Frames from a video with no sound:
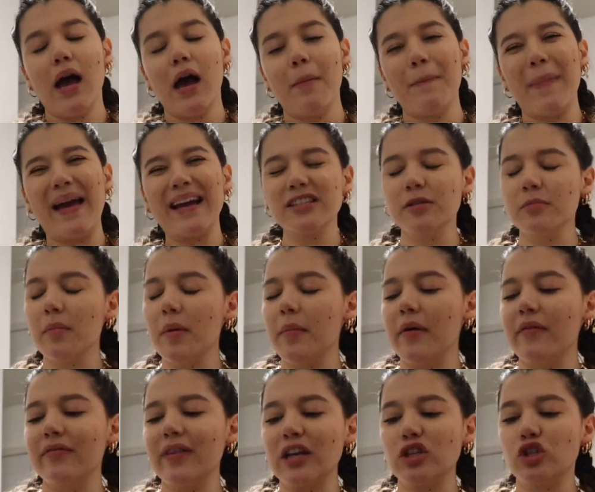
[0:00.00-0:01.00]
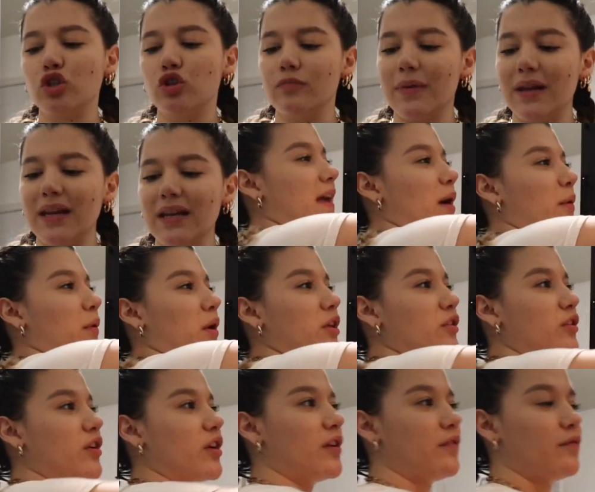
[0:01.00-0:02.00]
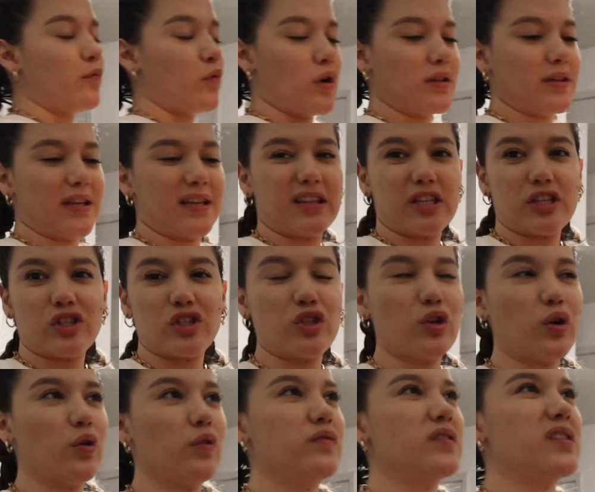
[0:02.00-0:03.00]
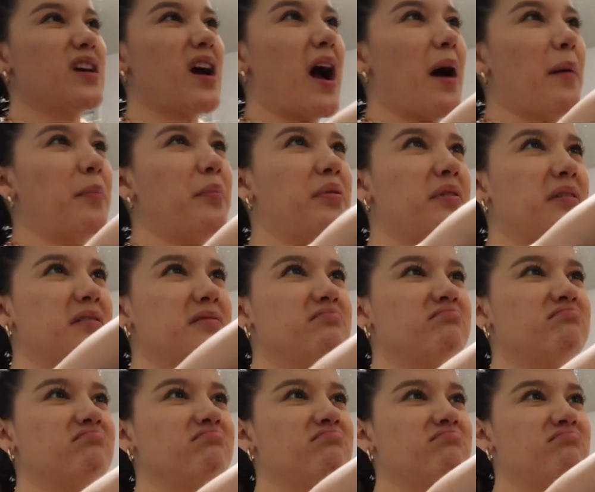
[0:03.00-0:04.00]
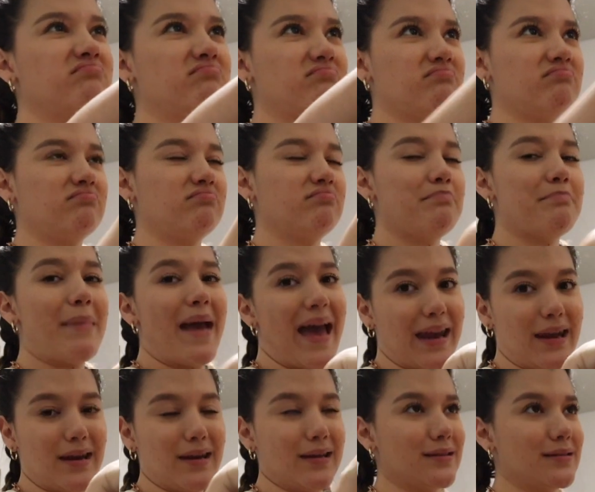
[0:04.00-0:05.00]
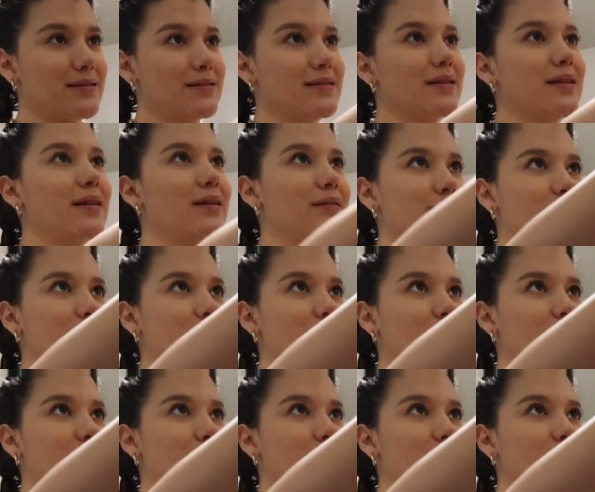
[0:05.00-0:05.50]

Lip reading: a maximum of like 2 minutes. That way you can avoid like the stove top madness, you know?